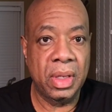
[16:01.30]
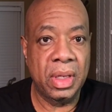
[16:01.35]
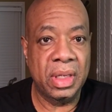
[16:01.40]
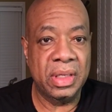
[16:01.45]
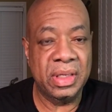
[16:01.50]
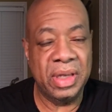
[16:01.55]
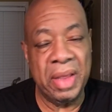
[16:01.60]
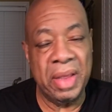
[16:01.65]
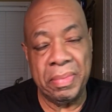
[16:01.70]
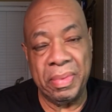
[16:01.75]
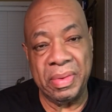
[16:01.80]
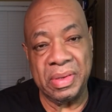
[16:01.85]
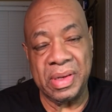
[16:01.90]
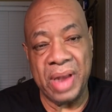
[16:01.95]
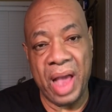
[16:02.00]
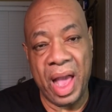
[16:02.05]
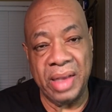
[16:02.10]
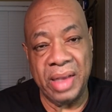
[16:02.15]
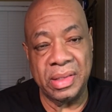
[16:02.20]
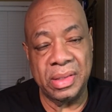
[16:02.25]
sleepless
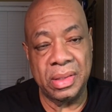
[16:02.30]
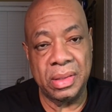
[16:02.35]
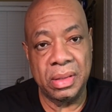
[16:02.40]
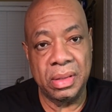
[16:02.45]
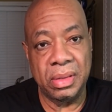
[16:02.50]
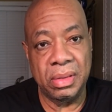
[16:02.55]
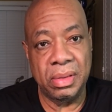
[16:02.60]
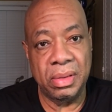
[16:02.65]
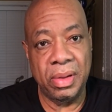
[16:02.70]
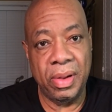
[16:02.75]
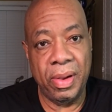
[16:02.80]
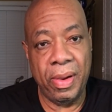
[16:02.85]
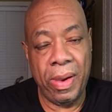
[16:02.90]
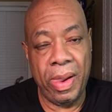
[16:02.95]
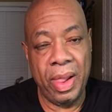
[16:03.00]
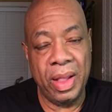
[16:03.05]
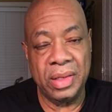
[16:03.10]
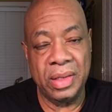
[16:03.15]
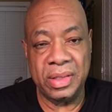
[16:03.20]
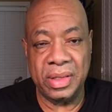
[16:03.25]
nights,
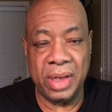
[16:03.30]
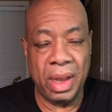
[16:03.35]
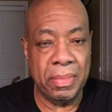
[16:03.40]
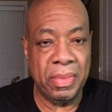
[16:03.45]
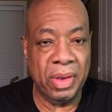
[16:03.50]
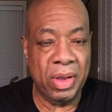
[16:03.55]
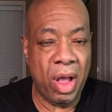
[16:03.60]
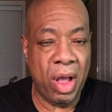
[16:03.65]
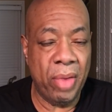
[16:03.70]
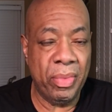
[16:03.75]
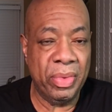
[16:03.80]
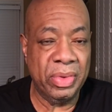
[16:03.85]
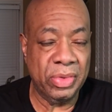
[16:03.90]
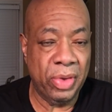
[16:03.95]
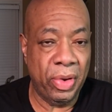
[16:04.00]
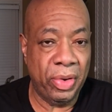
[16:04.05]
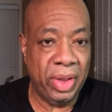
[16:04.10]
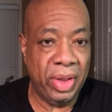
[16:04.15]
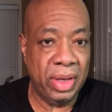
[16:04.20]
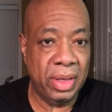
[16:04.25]
stomach always
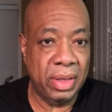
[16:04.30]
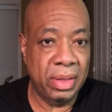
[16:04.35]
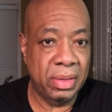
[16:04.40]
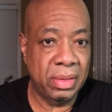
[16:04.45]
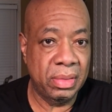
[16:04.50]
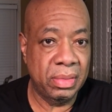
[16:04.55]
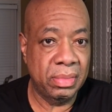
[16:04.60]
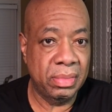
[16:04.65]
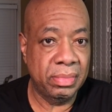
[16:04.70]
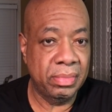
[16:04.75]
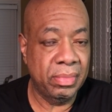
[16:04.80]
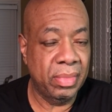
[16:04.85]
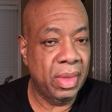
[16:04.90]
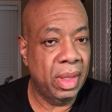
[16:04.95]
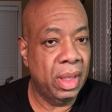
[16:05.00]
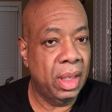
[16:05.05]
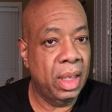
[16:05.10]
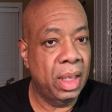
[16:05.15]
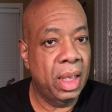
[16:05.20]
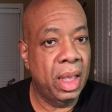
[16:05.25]
hurting,
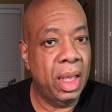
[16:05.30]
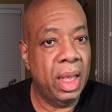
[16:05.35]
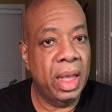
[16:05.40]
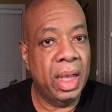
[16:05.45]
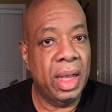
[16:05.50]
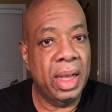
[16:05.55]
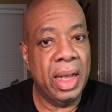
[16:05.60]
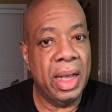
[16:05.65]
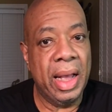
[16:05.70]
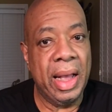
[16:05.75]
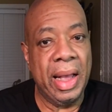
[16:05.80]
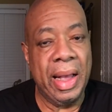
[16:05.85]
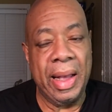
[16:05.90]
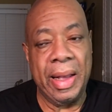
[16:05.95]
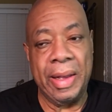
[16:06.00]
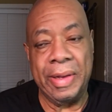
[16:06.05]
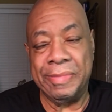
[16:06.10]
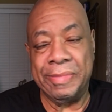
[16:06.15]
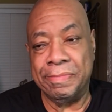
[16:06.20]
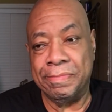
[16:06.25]

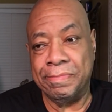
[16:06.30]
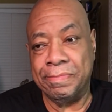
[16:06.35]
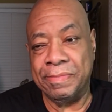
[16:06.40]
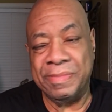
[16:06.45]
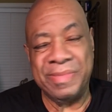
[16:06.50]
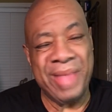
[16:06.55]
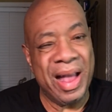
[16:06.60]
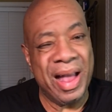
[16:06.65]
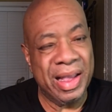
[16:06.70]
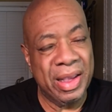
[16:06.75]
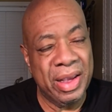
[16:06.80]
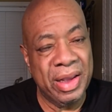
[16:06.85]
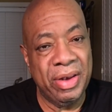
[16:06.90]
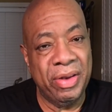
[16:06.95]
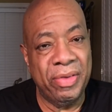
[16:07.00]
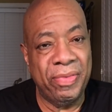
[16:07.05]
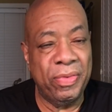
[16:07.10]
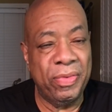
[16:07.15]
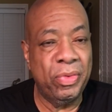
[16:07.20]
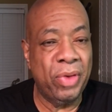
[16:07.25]
not getting
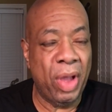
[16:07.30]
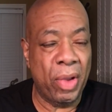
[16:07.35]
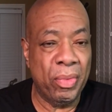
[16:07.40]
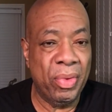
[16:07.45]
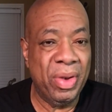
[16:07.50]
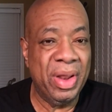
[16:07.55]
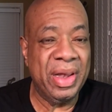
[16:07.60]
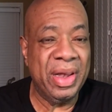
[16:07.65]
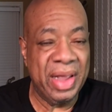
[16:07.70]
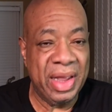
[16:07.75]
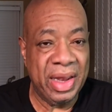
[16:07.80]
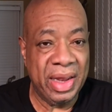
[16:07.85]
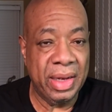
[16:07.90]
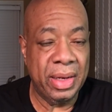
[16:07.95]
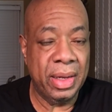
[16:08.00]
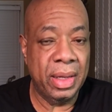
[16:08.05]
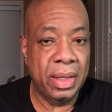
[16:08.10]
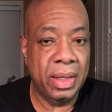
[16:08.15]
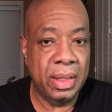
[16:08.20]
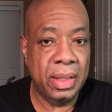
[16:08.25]
the food I really
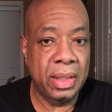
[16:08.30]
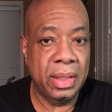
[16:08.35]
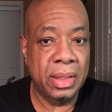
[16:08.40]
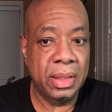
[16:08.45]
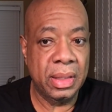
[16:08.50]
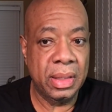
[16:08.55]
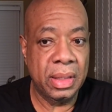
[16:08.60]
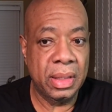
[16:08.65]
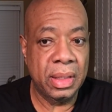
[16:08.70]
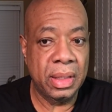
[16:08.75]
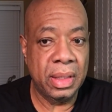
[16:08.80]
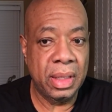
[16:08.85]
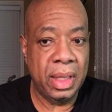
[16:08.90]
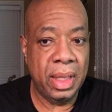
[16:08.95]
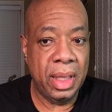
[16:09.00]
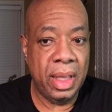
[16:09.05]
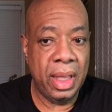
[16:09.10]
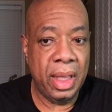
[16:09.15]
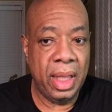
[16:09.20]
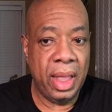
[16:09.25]
needed.
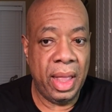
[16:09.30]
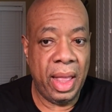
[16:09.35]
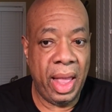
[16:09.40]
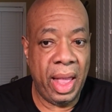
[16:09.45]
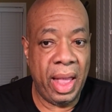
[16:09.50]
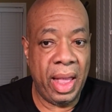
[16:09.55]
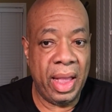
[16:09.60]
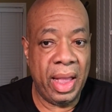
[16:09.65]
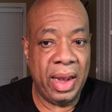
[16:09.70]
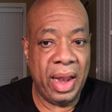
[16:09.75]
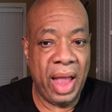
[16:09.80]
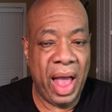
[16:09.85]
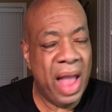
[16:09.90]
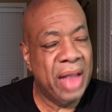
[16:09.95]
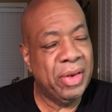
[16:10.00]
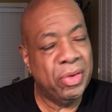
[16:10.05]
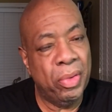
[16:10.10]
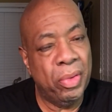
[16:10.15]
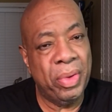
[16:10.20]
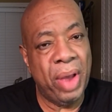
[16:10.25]
And I
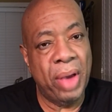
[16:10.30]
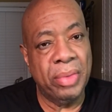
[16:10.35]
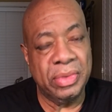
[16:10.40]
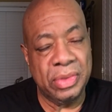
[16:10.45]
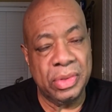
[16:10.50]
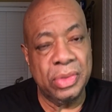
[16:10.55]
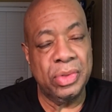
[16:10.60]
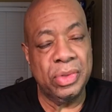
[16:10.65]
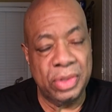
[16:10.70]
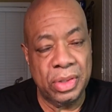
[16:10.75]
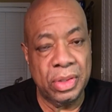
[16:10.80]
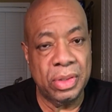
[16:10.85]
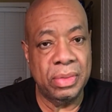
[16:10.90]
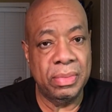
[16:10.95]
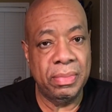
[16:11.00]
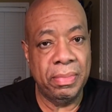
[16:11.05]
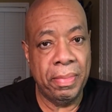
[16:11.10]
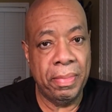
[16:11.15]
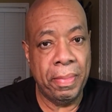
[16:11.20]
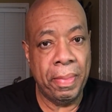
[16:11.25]
know what I was used to,
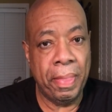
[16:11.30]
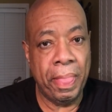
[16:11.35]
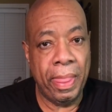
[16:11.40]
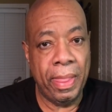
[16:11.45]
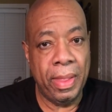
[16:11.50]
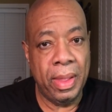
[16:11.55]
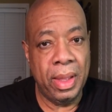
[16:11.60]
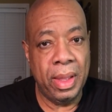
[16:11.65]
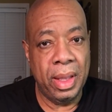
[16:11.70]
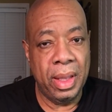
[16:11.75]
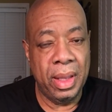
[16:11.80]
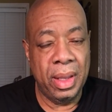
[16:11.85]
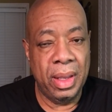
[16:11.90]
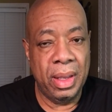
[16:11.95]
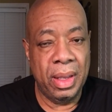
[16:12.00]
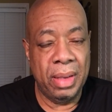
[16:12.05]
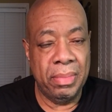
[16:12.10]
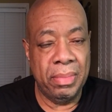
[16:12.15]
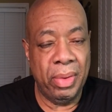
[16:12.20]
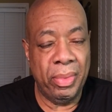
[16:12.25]

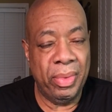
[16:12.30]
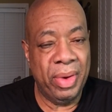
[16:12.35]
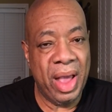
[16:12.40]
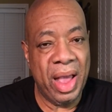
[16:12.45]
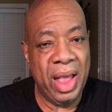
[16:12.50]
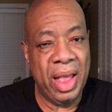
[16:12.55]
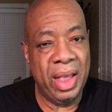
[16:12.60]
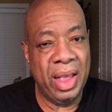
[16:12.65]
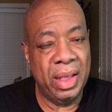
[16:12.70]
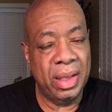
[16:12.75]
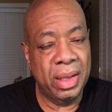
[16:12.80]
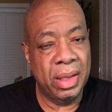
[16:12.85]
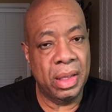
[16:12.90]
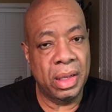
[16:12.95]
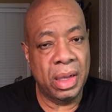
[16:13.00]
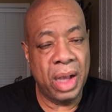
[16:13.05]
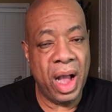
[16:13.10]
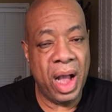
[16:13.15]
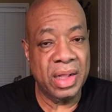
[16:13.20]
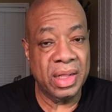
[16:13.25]
but when I
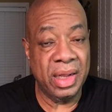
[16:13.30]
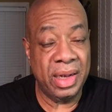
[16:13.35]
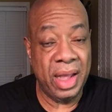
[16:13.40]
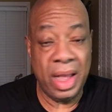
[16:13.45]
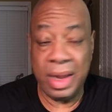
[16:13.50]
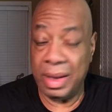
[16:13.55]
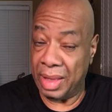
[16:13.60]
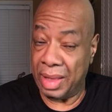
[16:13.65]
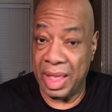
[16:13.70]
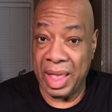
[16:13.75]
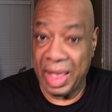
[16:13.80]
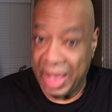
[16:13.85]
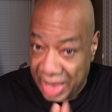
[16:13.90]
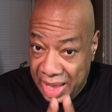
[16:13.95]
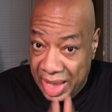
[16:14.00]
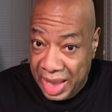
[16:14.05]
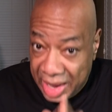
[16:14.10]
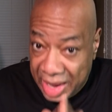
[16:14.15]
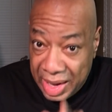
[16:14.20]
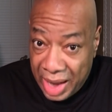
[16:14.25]
concocted that
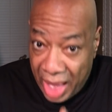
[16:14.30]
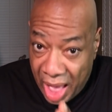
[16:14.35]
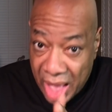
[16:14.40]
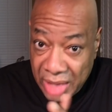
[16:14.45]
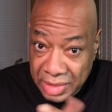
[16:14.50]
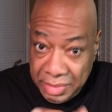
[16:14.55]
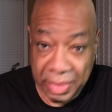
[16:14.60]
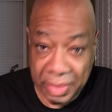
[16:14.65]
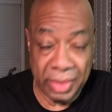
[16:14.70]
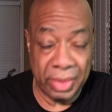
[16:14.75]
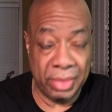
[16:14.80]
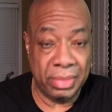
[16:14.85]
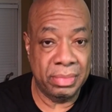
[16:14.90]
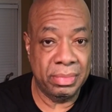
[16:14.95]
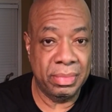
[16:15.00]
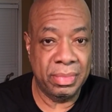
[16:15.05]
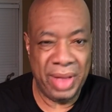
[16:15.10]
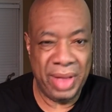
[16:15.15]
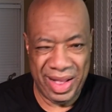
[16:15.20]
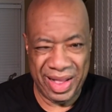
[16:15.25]
in the hospital,
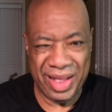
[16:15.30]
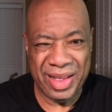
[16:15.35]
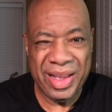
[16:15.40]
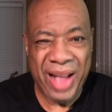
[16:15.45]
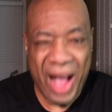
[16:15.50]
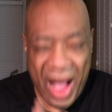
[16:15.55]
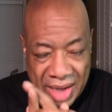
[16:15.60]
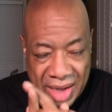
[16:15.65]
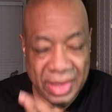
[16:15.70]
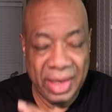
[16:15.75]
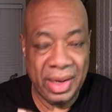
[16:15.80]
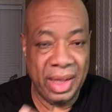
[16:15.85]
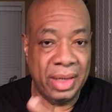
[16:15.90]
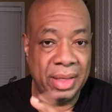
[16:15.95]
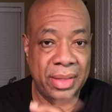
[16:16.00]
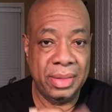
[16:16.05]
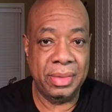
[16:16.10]
I concocted it.